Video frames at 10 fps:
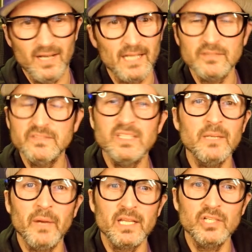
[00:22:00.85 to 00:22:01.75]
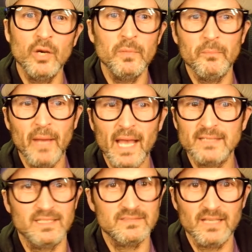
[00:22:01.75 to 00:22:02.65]
I don't see anybody coming
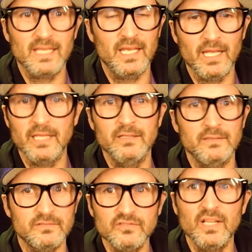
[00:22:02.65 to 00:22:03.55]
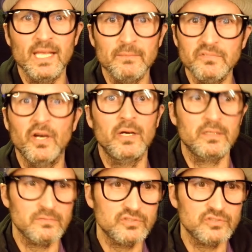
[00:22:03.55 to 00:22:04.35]
back that's like a slam dunk